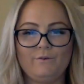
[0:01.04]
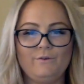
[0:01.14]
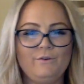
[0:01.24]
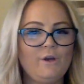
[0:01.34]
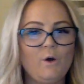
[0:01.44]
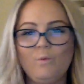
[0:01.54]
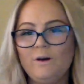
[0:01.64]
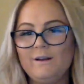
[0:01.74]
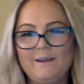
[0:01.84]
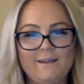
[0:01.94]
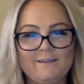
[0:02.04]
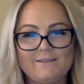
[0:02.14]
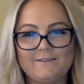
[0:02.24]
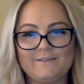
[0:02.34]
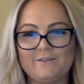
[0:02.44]
No one
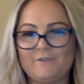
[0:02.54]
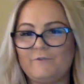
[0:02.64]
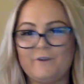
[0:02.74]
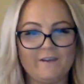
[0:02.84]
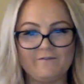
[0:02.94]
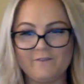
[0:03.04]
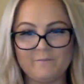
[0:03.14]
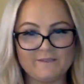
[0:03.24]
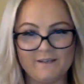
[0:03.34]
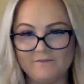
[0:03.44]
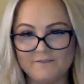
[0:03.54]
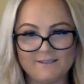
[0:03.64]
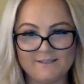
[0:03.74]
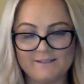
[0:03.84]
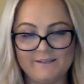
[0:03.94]
needs to forgive themselves
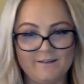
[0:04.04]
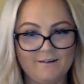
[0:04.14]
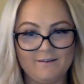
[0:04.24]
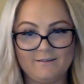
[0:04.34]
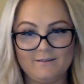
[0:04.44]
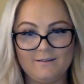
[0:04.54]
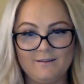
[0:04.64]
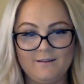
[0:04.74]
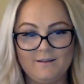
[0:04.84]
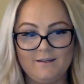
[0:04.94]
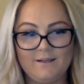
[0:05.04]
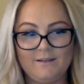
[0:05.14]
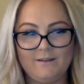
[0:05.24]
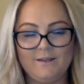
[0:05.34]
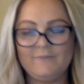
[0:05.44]
this year.
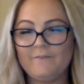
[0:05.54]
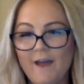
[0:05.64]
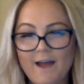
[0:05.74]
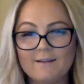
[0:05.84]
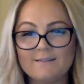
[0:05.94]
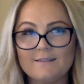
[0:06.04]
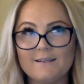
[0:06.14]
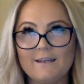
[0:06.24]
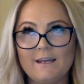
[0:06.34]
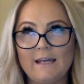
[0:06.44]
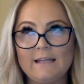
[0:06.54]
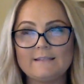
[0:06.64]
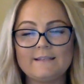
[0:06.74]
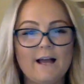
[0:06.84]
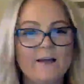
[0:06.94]
In fact,
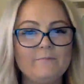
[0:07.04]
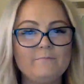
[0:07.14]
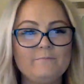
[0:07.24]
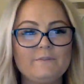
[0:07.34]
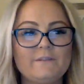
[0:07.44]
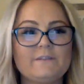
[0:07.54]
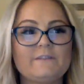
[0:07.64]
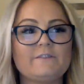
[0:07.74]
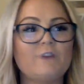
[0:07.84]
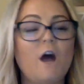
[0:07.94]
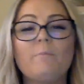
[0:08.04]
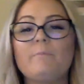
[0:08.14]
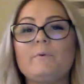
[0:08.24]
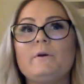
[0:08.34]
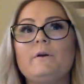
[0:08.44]
it's time to
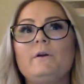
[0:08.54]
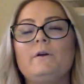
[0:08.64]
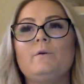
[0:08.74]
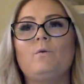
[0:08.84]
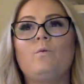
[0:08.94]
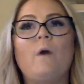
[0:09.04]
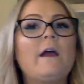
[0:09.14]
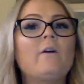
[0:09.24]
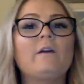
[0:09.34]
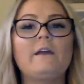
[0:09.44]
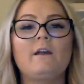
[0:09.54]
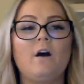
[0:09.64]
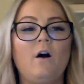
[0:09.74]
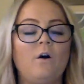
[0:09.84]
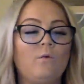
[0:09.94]
stop wearing
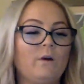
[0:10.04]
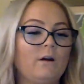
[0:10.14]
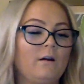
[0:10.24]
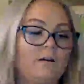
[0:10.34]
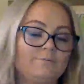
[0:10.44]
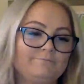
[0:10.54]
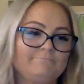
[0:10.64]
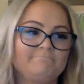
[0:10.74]
our